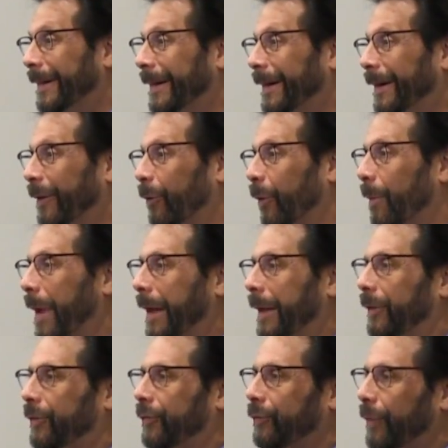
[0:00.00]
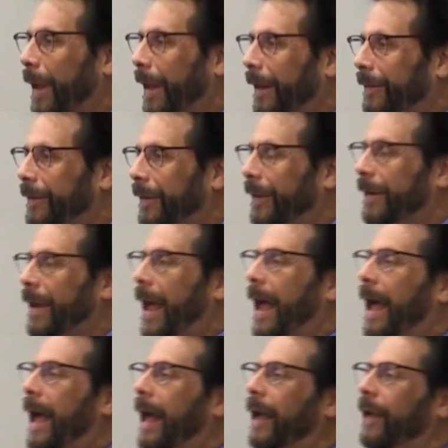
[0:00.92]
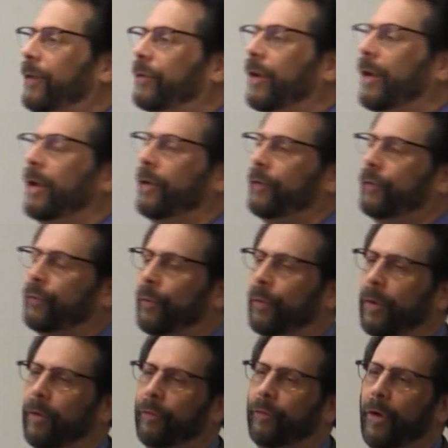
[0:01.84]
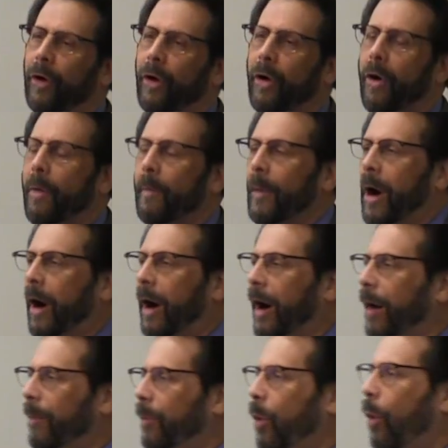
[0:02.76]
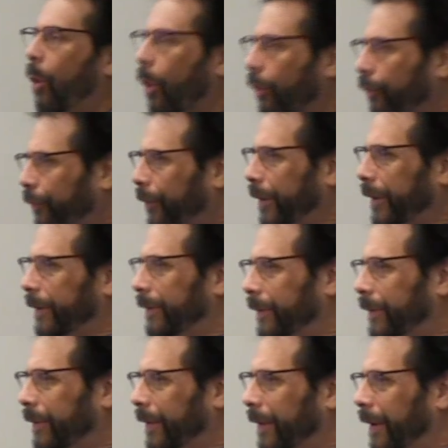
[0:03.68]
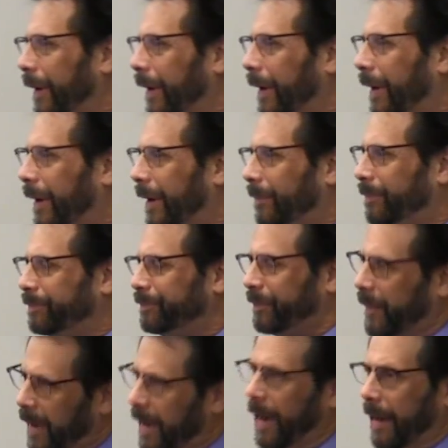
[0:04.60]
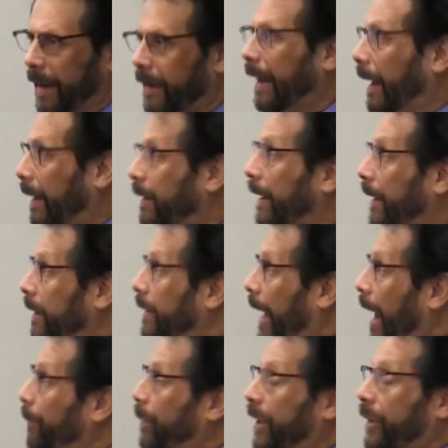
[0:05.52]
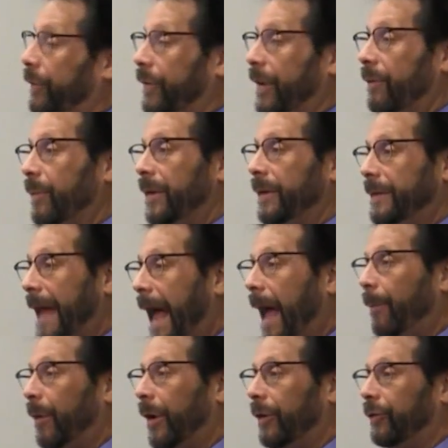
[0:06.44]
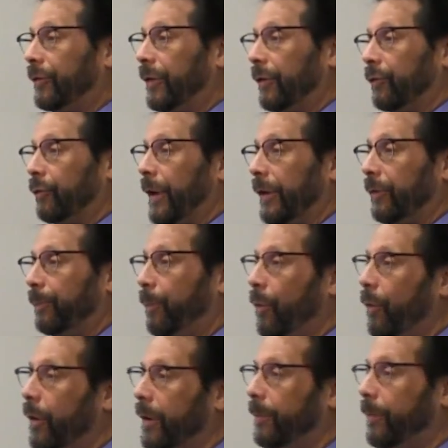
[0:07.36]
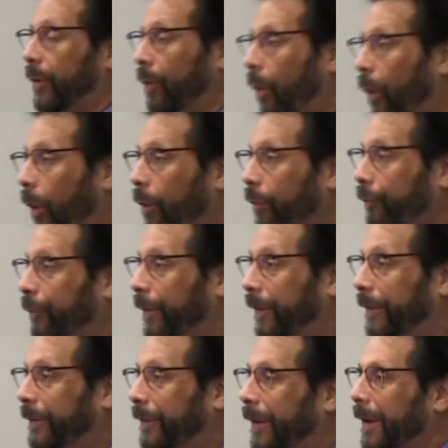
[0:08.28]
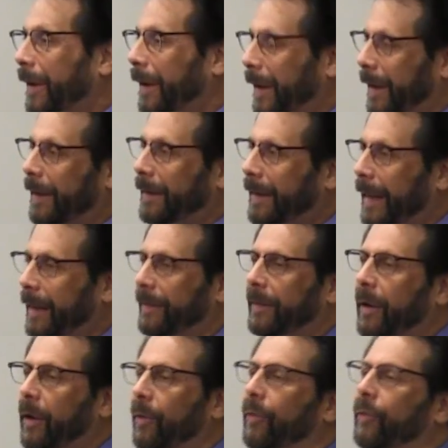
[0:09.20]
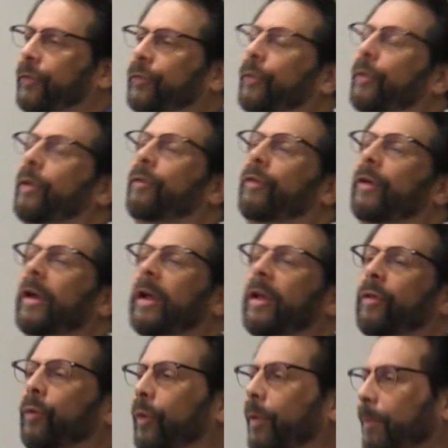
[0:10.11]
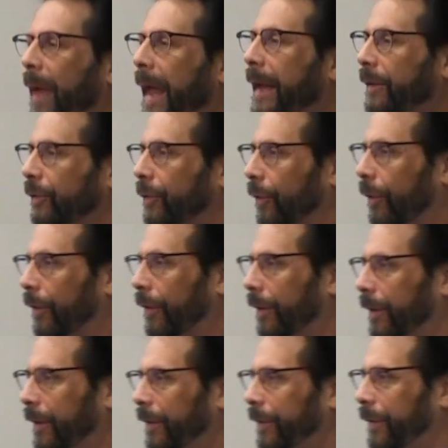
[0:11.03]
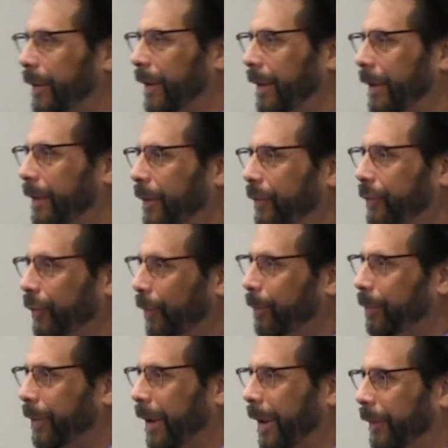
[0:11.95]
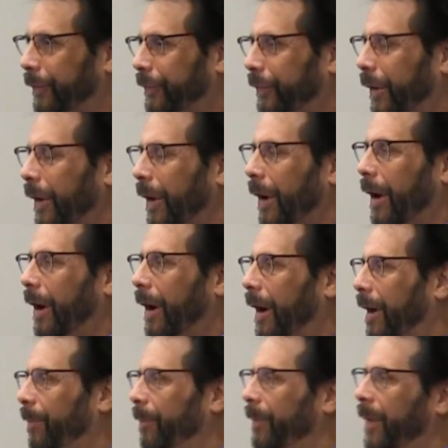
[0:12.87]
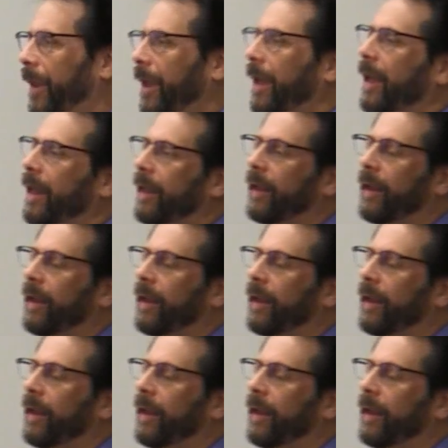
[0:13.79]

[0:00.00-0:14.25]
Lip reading: As sort of orphaned, not because they've been damaged and transported, but orphaned in that they're sort of the remainder, the surplus of